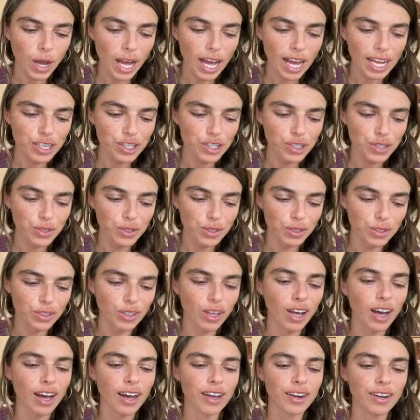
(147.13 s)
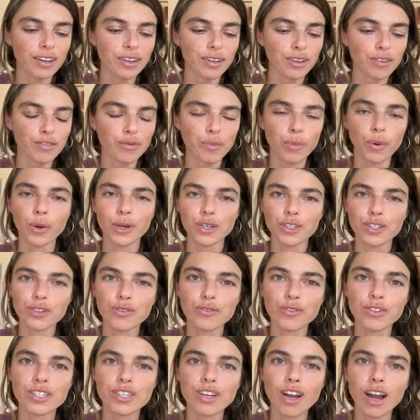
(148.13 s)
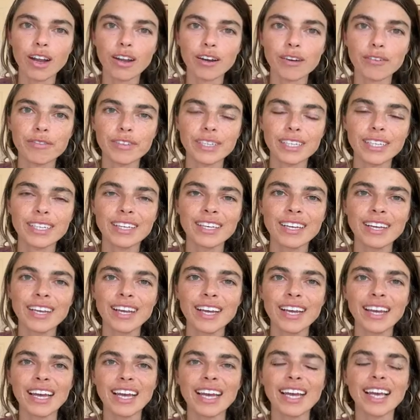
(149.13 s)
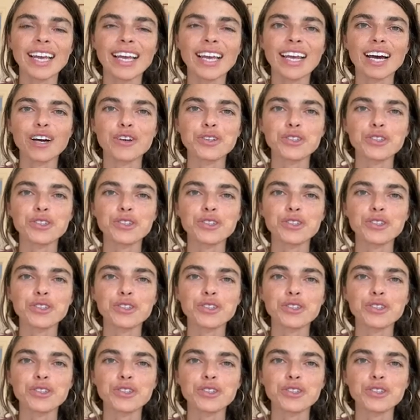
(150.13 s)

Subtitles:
I shoot a lot of portrait photography, and I'll